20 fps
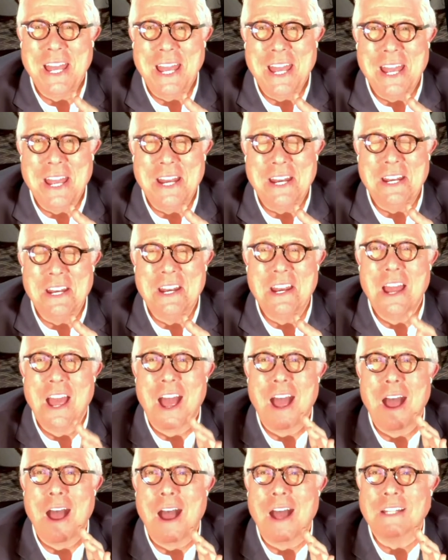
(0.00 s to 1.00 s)
in
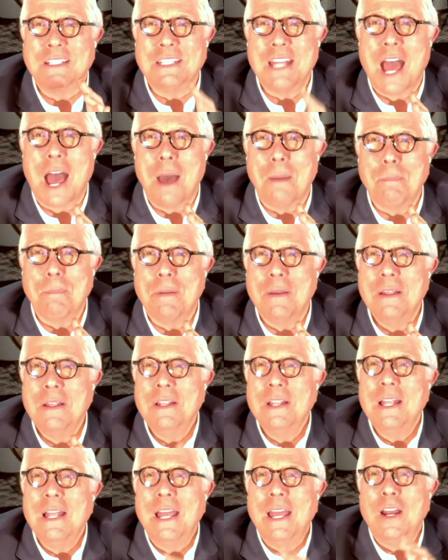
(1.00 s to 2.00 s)
a top.
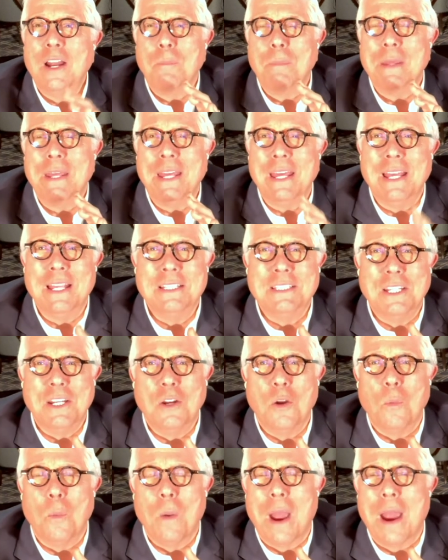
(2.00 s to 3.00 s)
It'll be
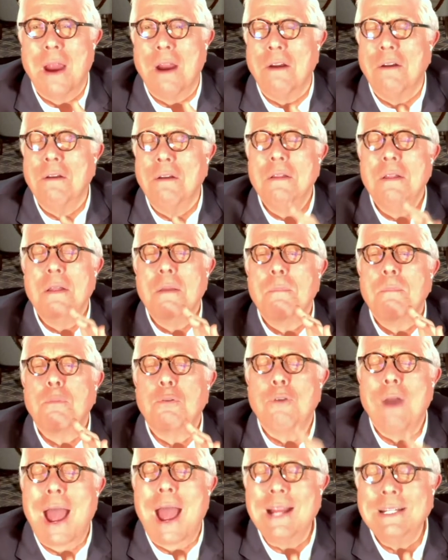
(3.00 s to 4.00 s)
easy to wear,
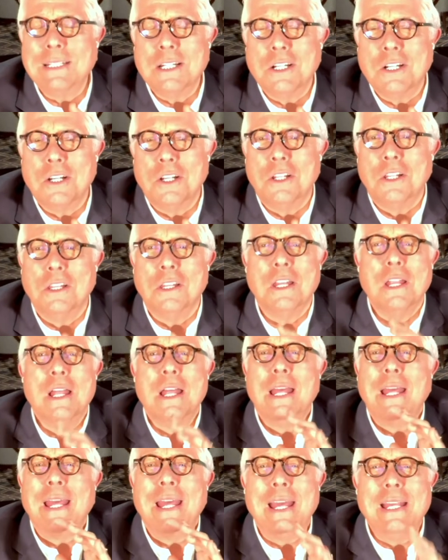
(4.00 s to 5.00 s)
practical,
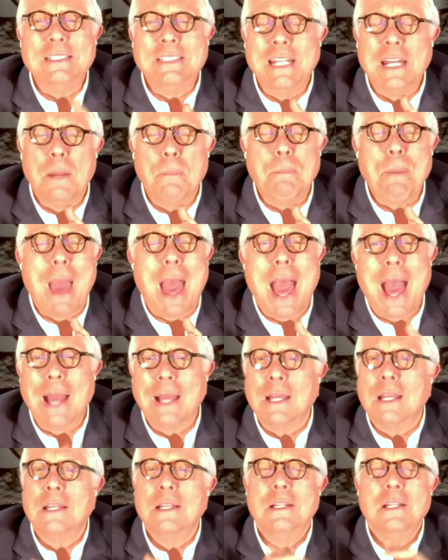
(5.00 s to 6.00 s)
easy to
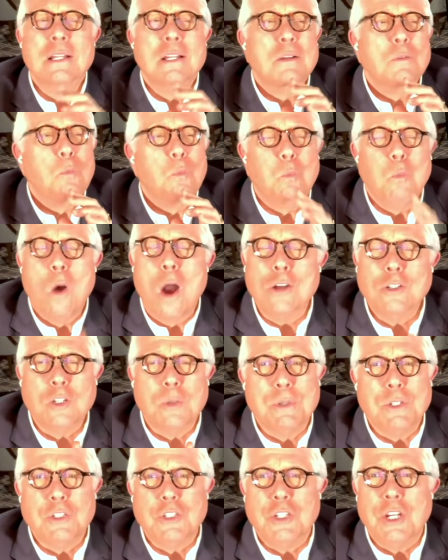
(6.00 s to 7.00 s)
pack,
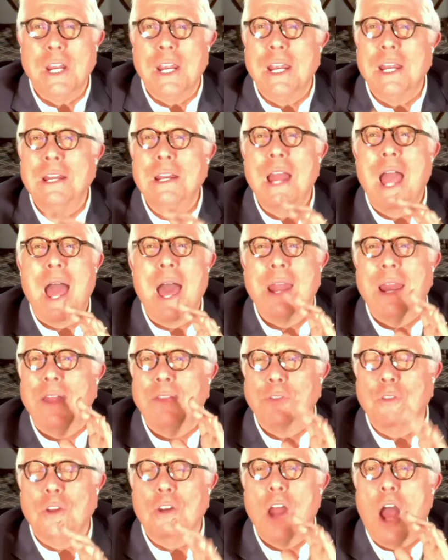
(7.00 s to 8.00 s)
washing machine.
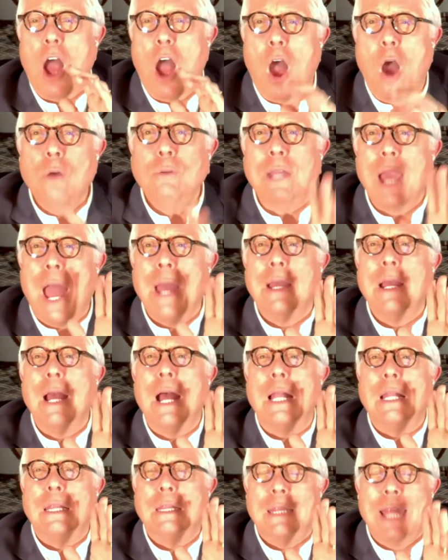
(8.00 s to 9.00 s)
Okay,
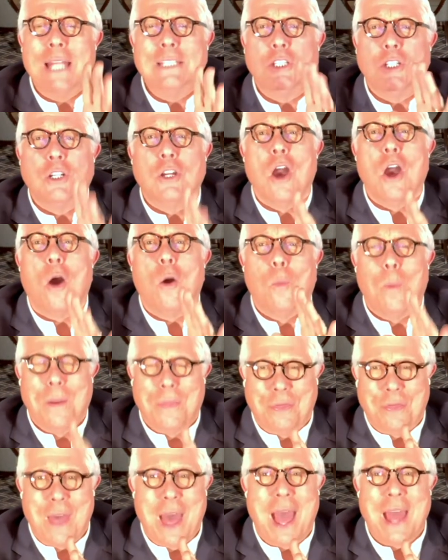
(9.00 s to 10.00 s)
let's go
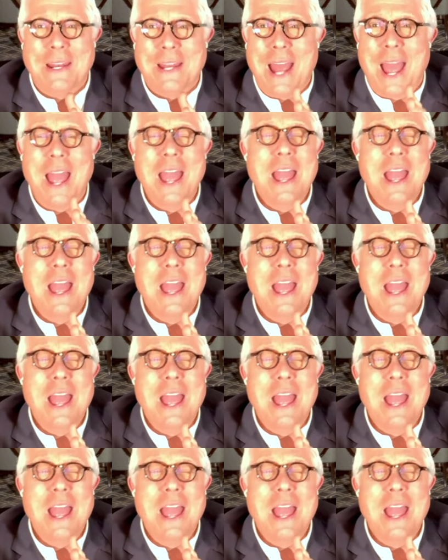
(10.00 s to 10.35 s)
with that.